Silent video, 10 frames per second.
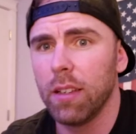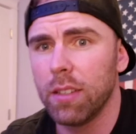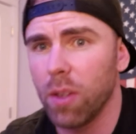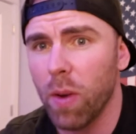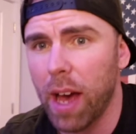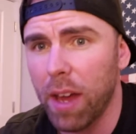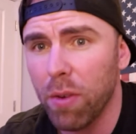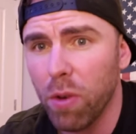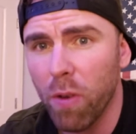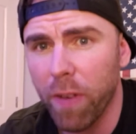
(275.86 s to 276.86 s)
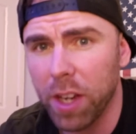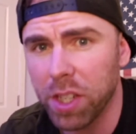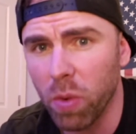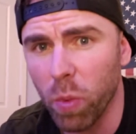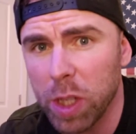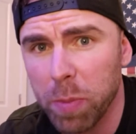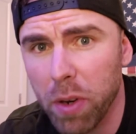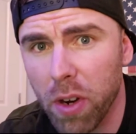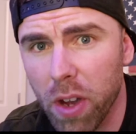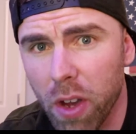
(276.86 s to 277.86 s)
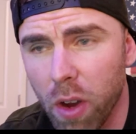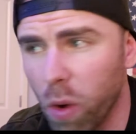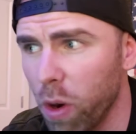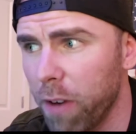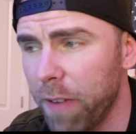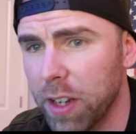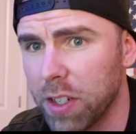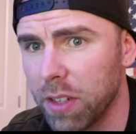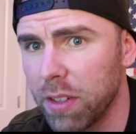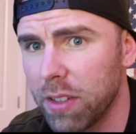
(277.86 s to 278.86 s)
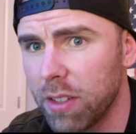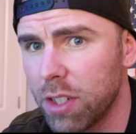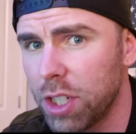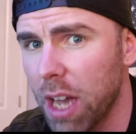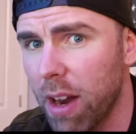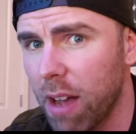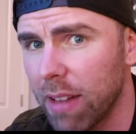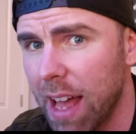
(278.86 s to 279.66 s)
So I don't know if I should whisper or if I should shout out